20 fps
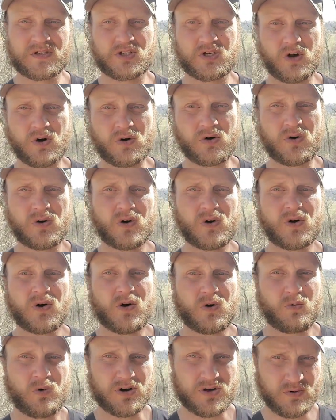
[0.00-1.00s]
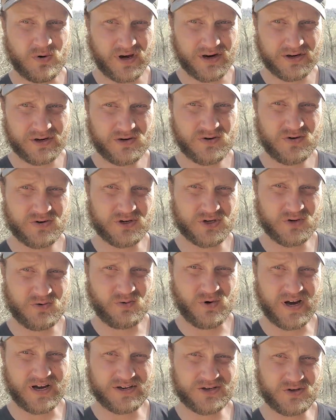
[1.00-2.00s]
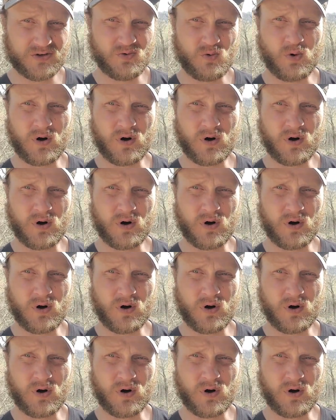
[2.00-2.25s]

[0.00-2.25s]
So what you want to do is you want to